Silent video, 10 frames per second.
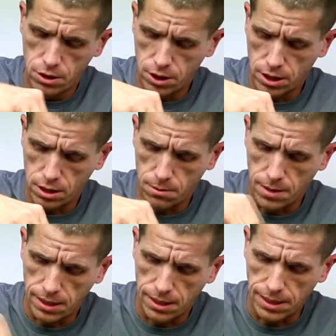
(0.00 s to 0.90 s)
just to
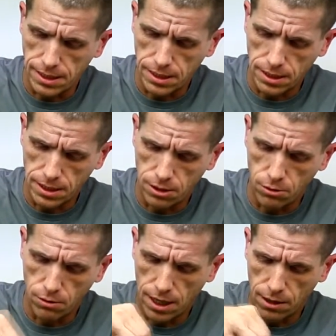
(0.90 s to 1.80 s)
make it easy
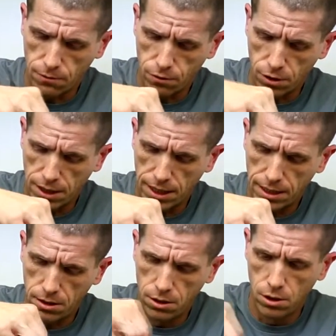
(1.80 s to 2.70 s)
to not forget